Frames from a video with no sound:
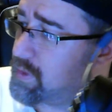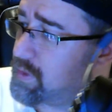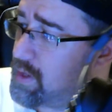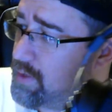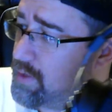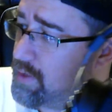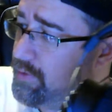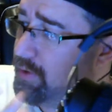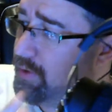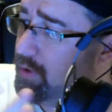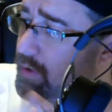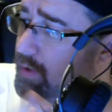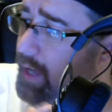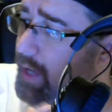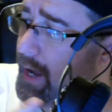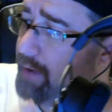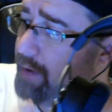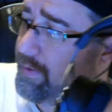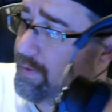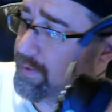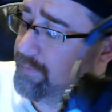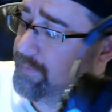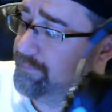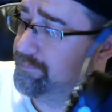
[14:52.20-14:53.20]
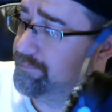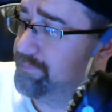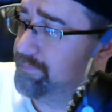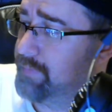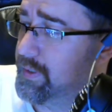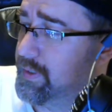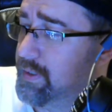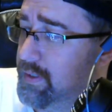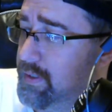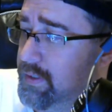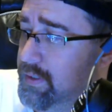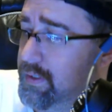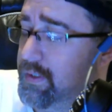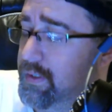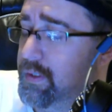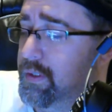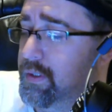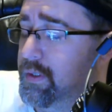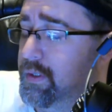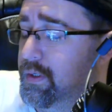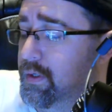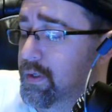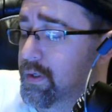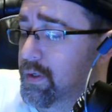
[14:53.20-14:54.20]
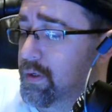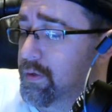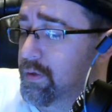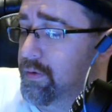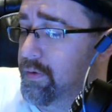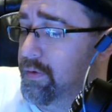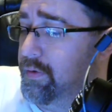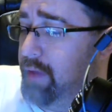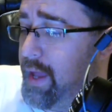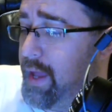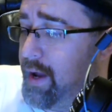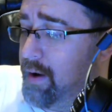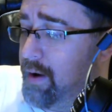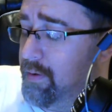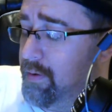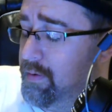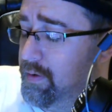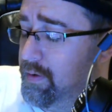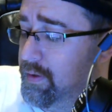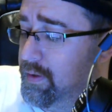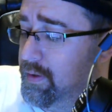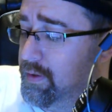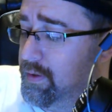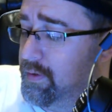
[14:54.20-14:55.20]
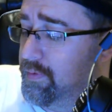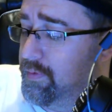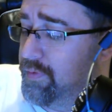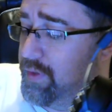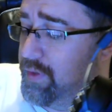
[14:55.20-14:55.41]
They're loud. Now, the